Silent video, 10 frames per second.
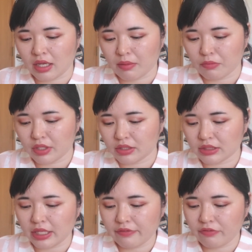with a
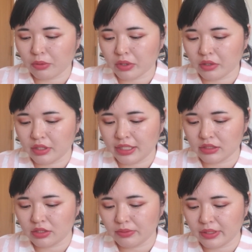slight floral
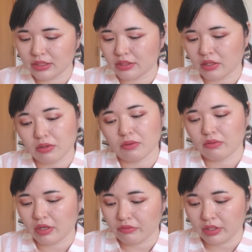hint to it. So
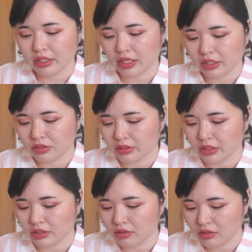I really
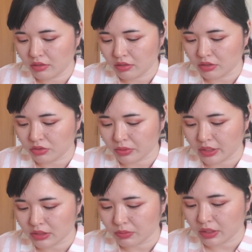actually enjoy
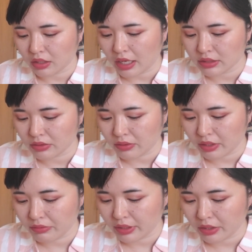this one a lot. So I
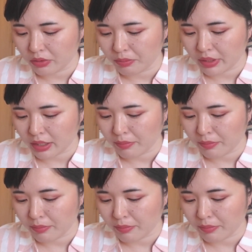really hope